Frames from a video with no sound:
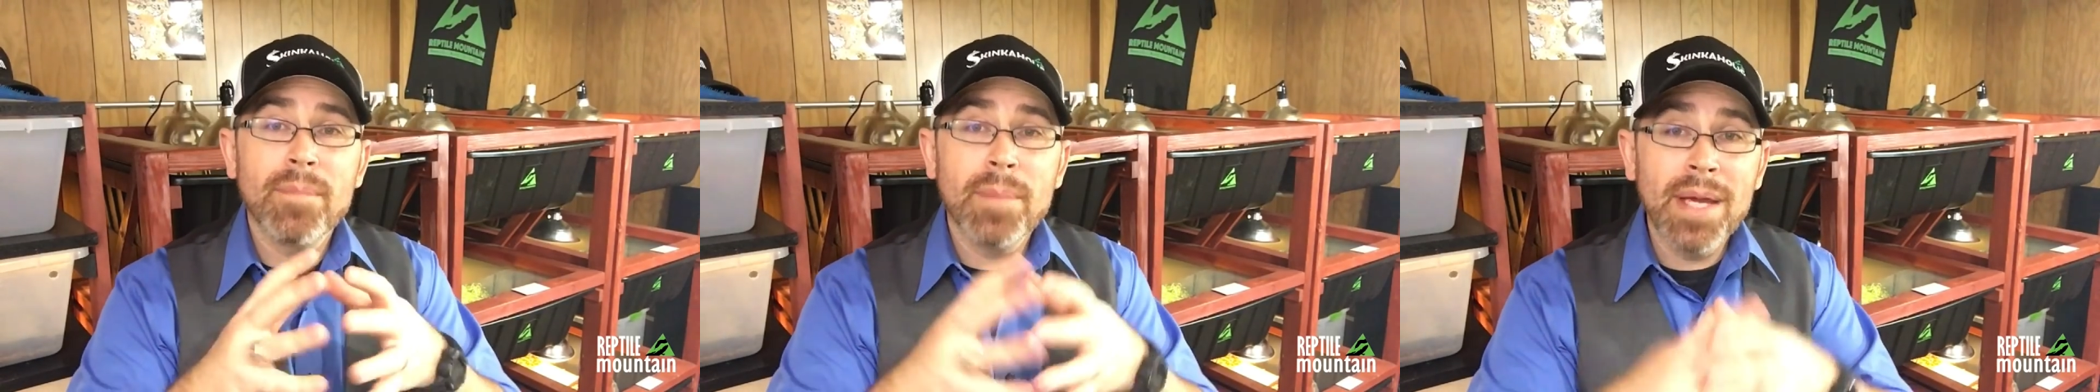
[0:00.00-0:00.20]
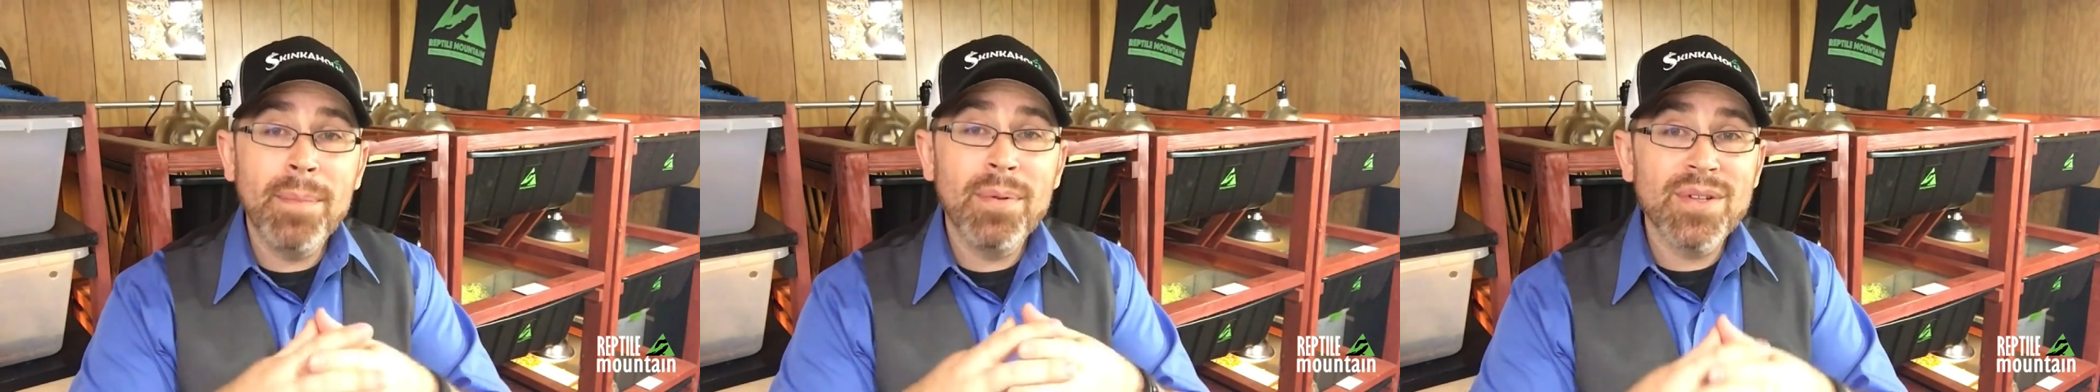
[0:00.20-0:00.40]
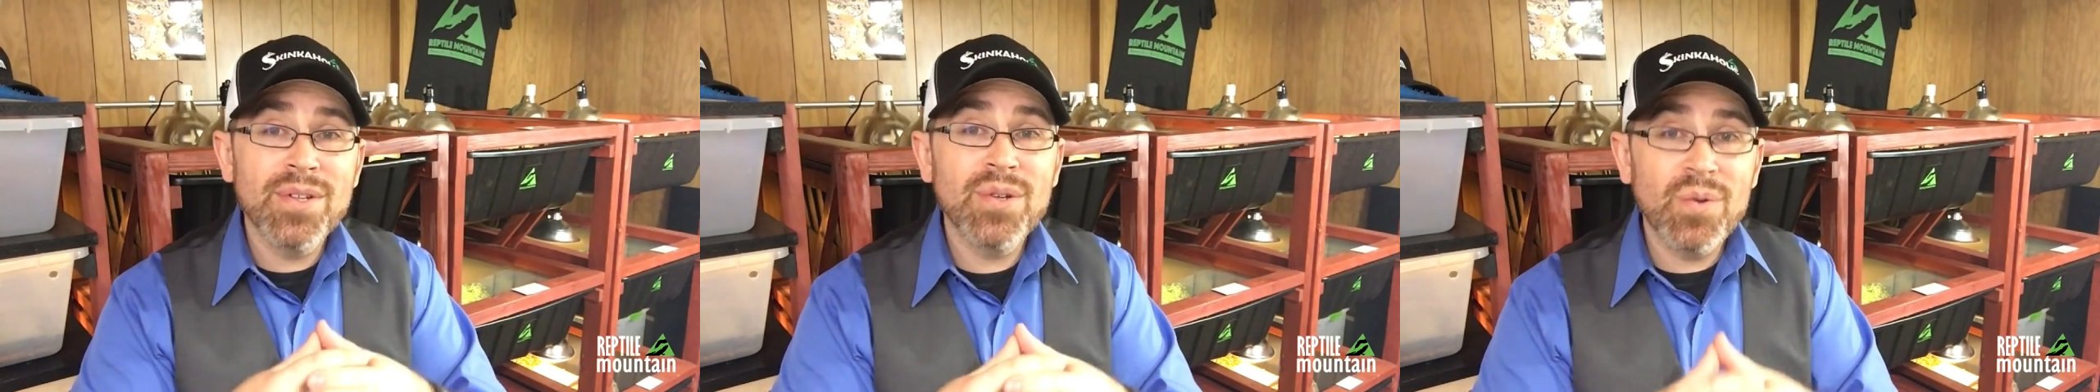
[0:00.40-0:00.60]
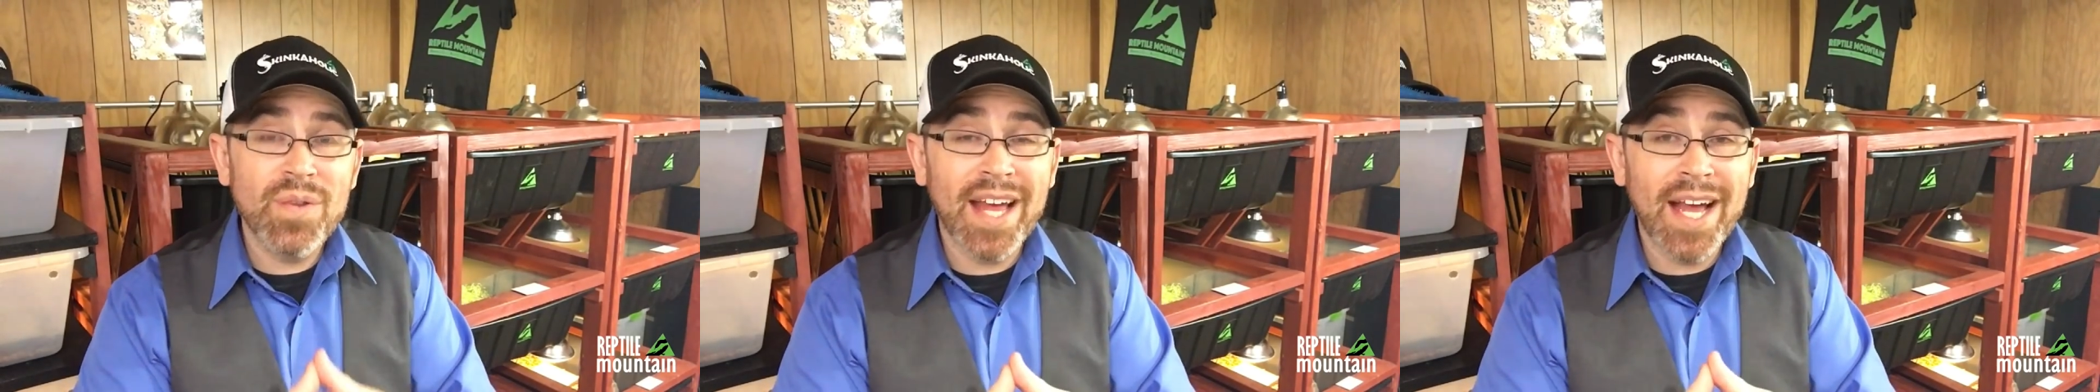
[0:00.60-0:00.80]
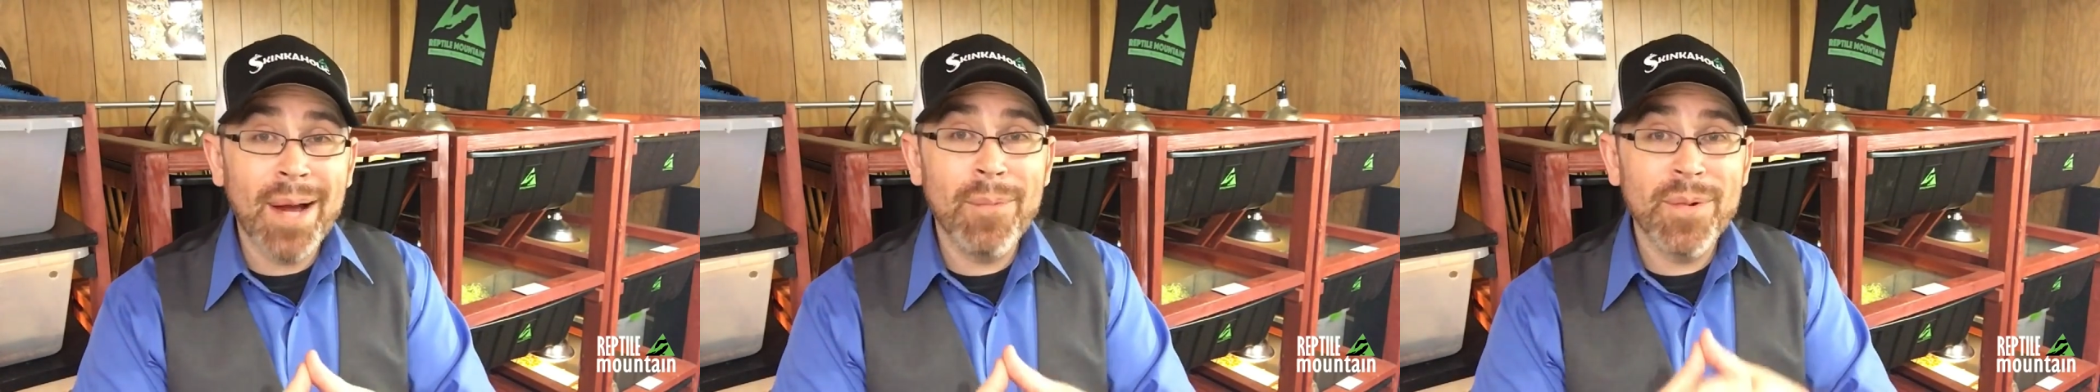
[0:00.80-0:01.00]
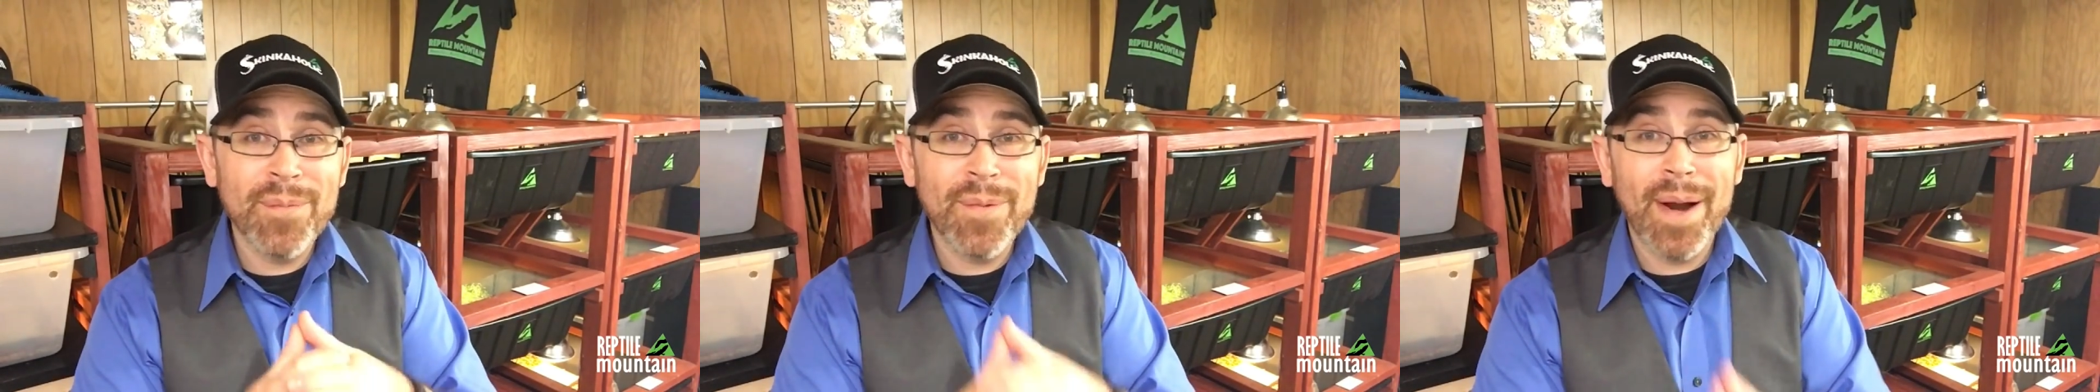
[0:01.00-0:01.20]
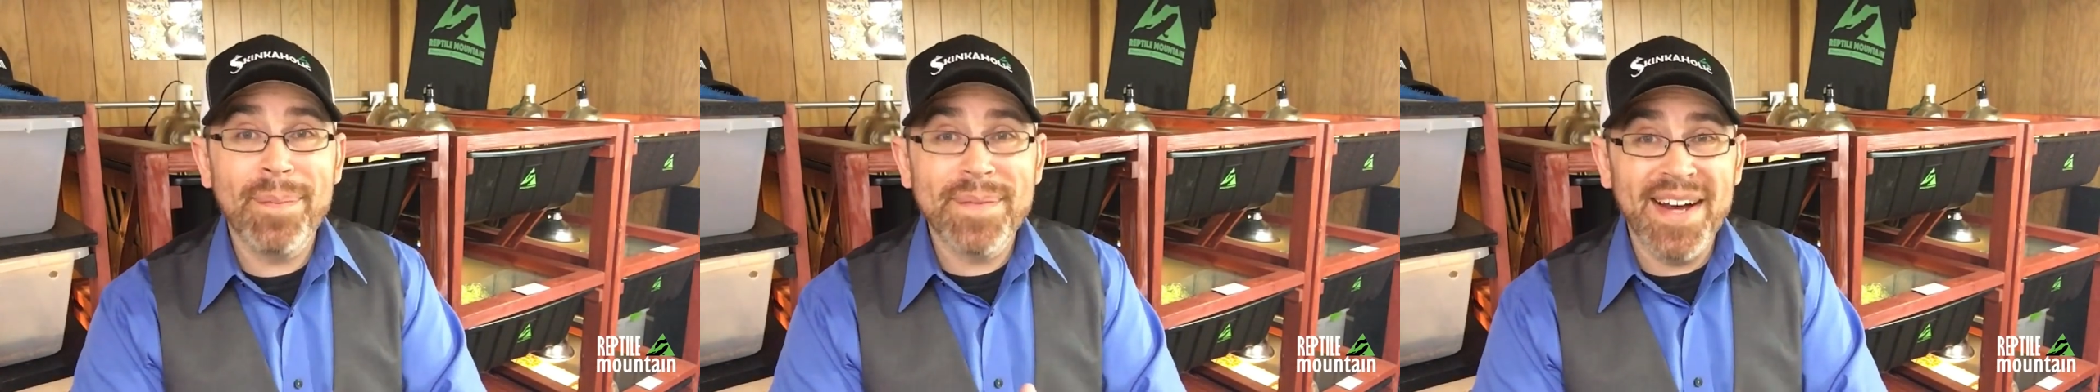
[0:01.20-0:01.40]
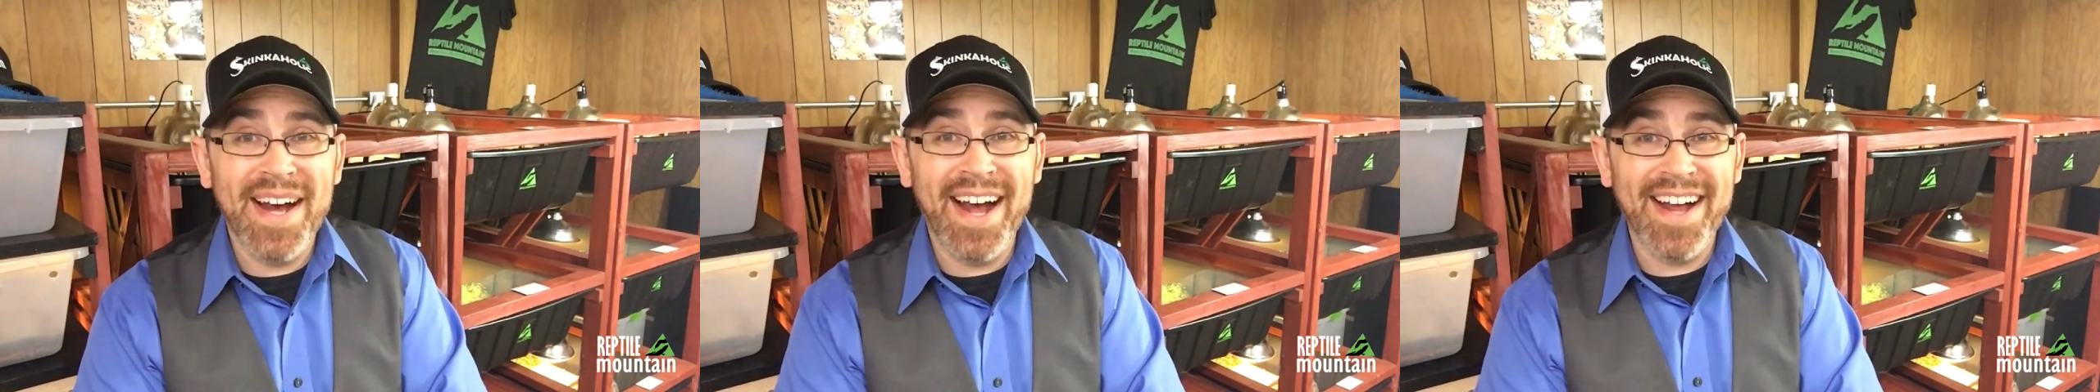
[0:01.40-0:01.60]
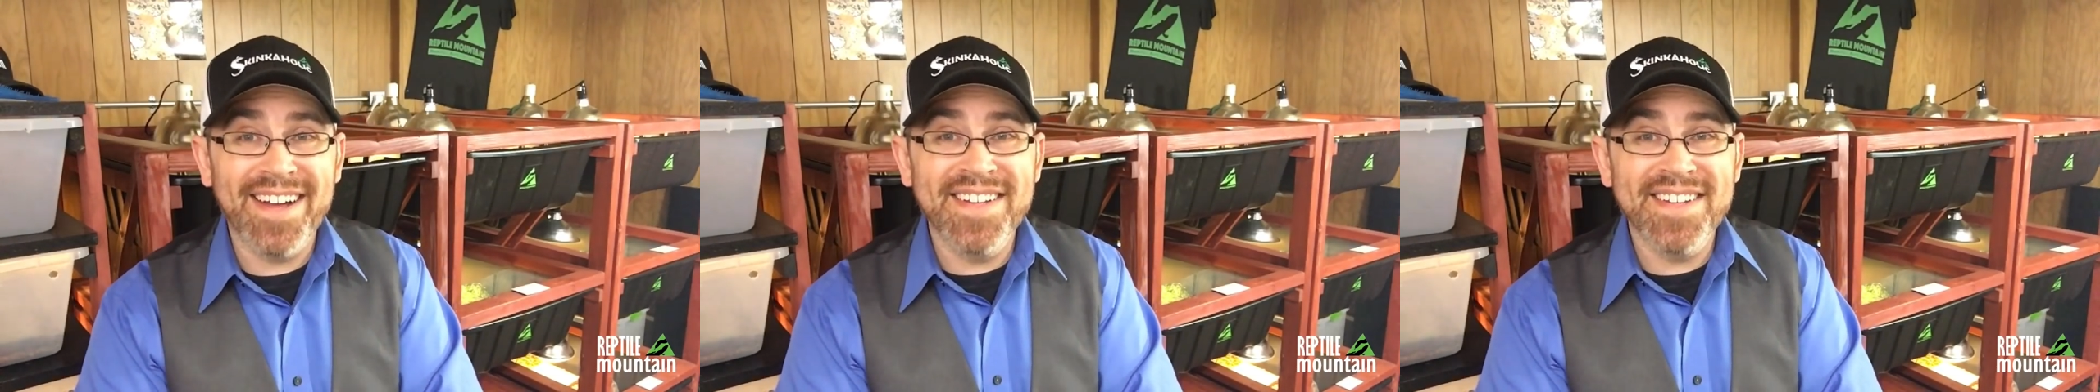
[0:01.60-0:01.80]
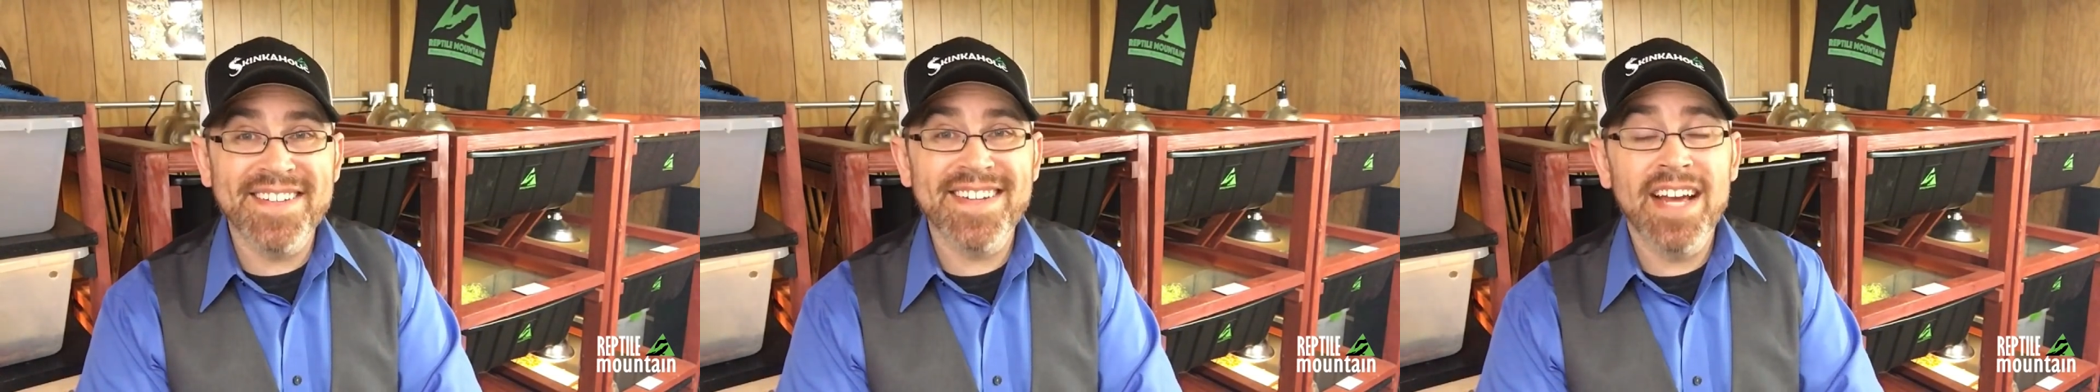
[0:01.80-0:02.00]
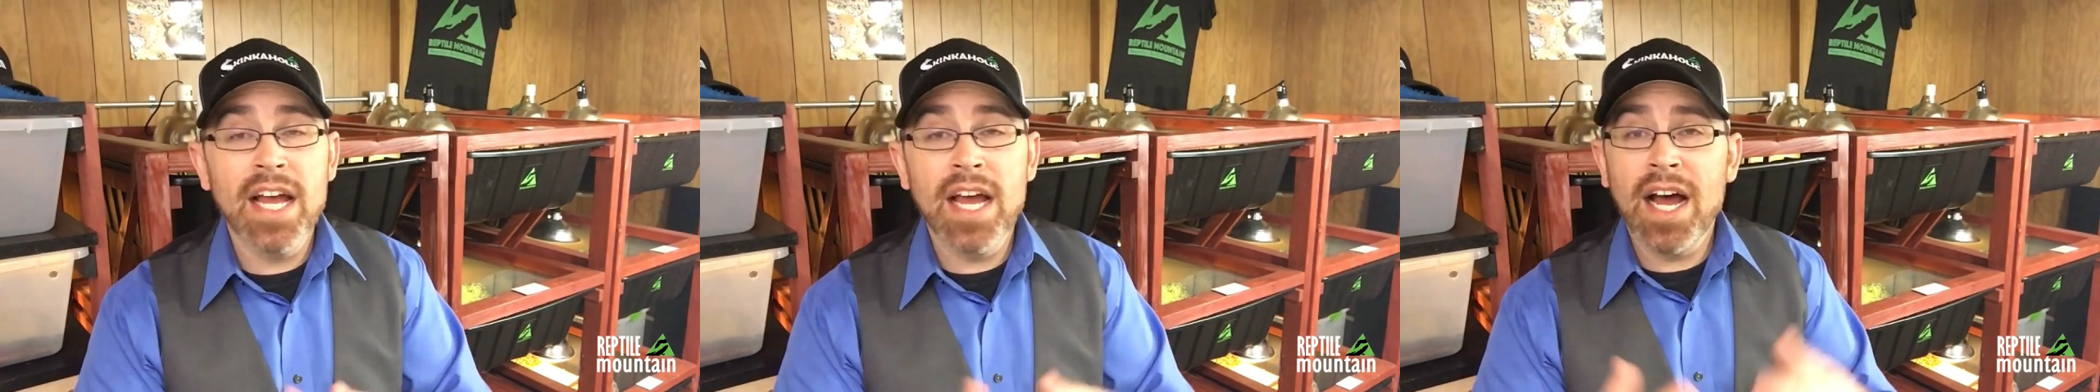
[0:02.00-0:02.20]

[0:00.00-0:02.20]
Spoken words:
People do that with reptiles.